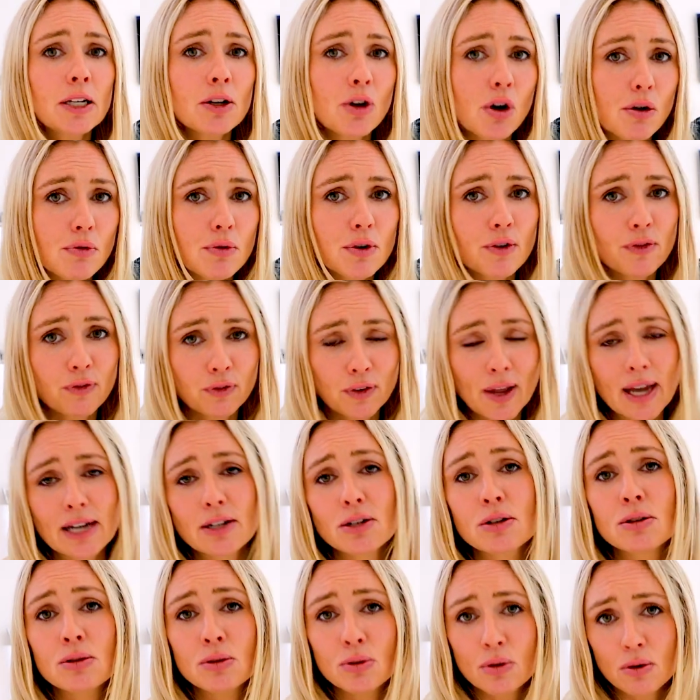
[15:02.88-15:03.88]
not
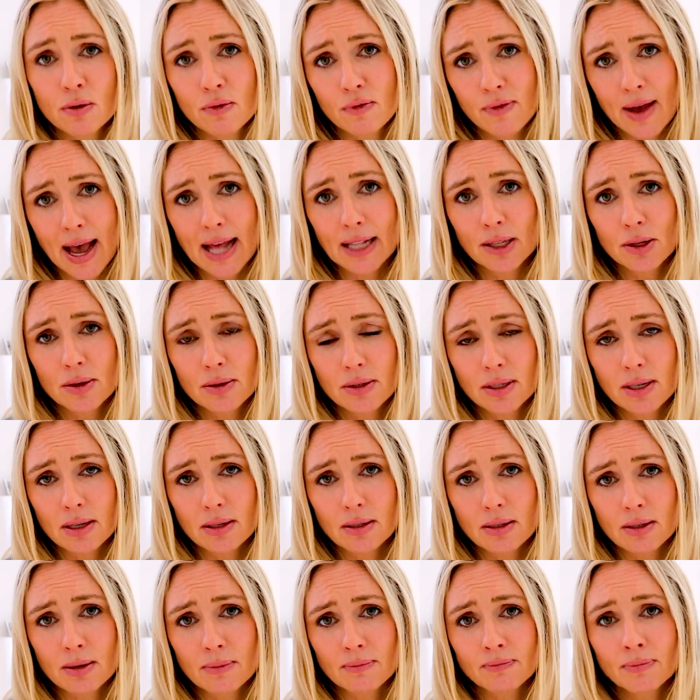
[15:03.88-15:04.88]
reflect your value
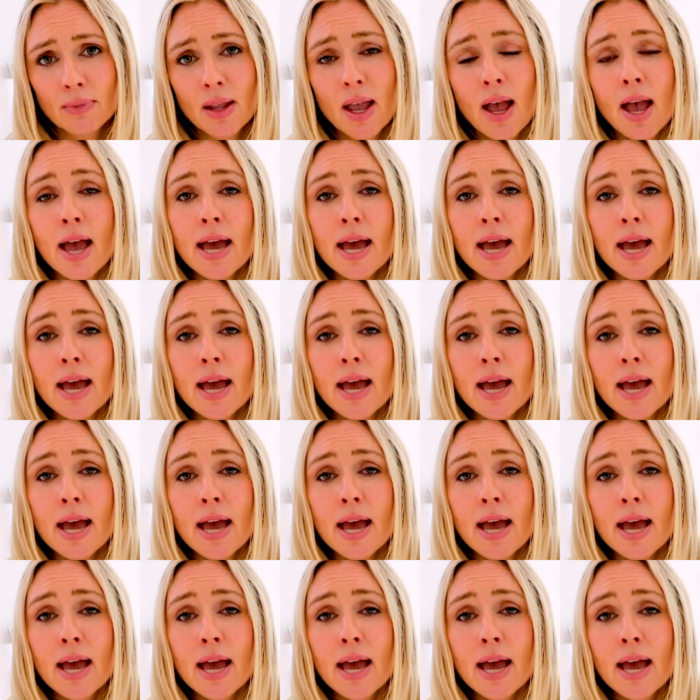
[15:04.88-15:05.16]
system.